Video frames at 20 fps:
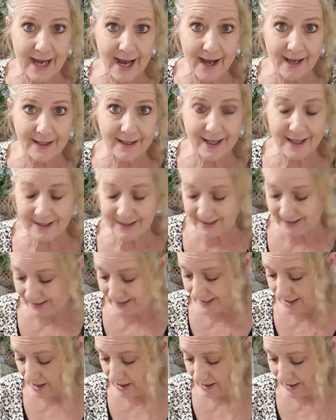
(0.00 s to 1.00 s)
not
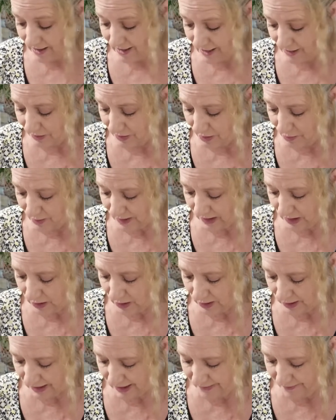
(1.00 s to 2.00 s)
necessary. That's always
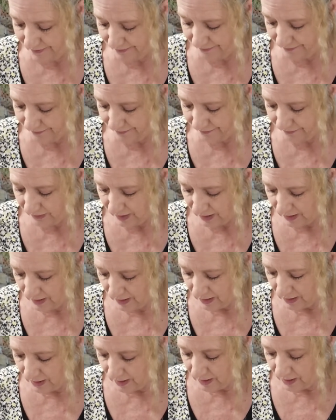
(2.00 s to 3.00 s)
good.
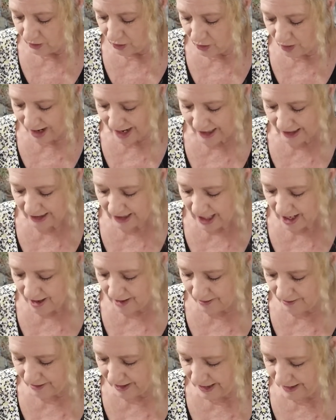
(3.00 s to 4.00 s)
Drought
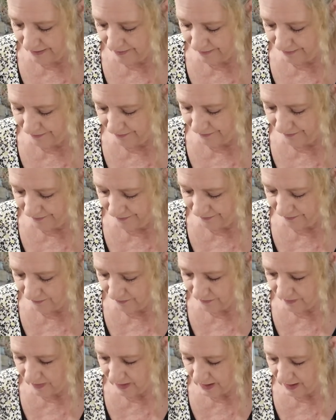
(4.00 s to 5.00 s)
tolerant
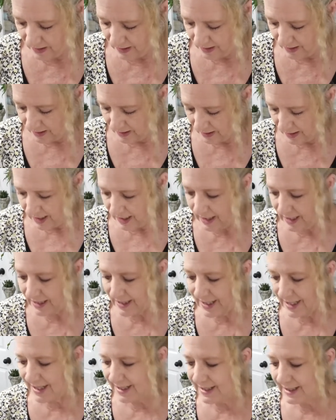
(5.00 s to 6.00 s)

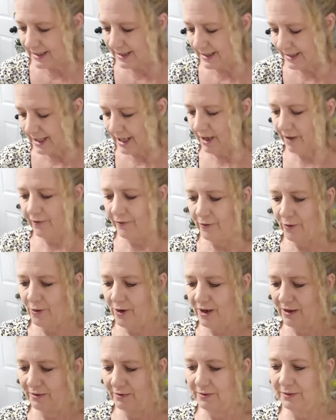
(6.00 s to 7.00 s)
and easy to care
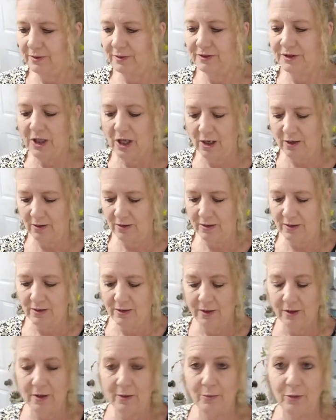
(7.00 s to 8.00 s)
for. So,
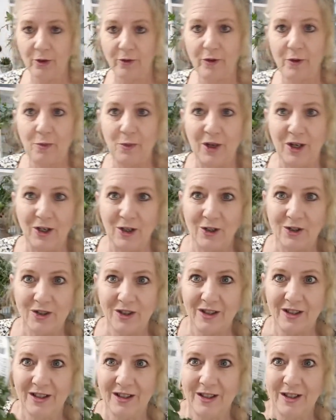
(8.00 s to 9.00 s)
proven
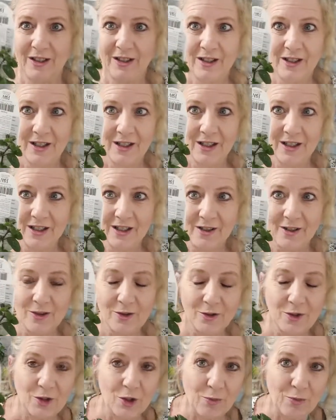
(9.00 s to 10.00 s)
winners.
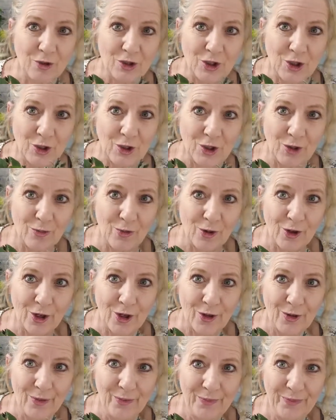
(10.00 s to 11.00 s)
Supertunia
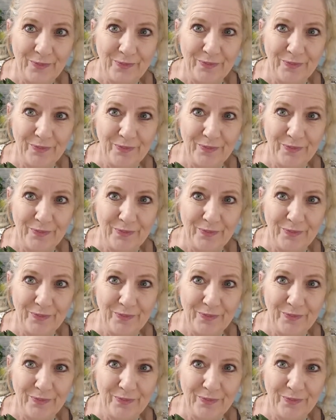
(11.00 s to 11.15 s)
Bordeaux.